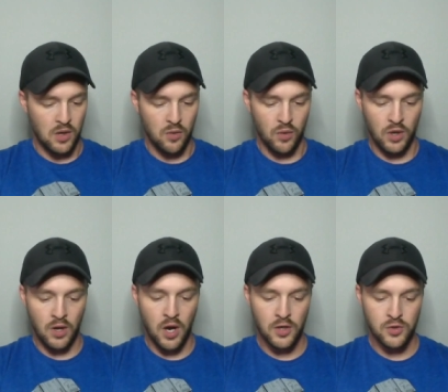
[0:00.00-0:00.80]
we're
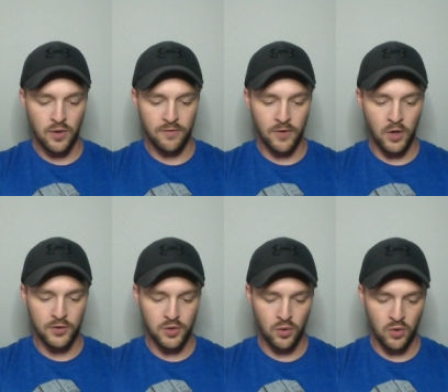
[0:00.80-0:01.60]
on to a
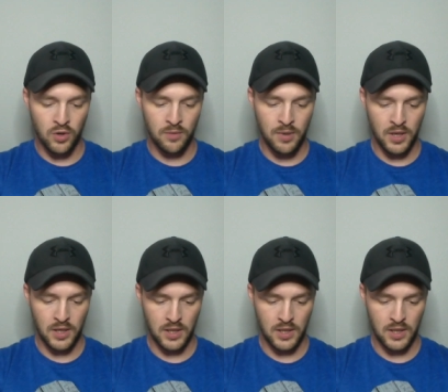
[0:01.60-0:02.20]
Voltorb.